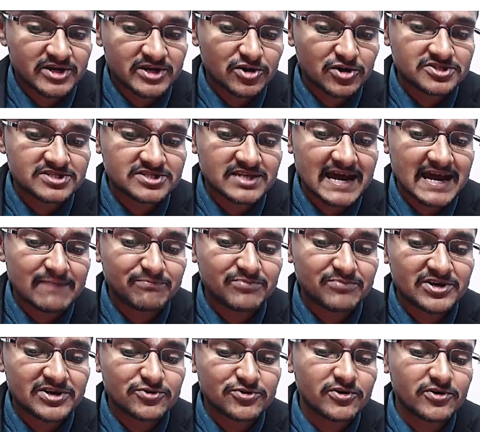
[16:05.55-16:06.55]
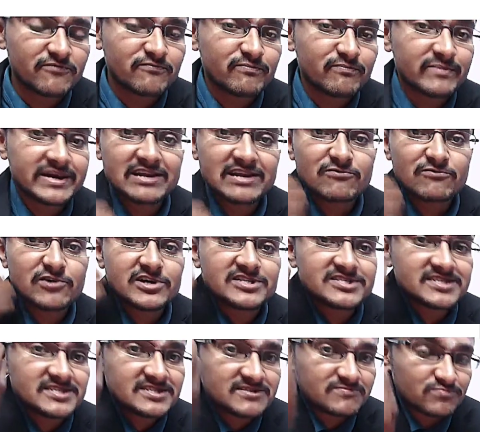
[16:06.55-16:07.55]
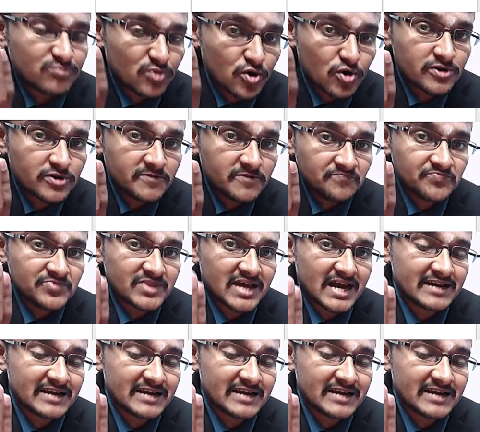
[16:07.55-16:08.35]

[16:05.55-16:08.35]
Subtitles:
because amplitude of male voice is more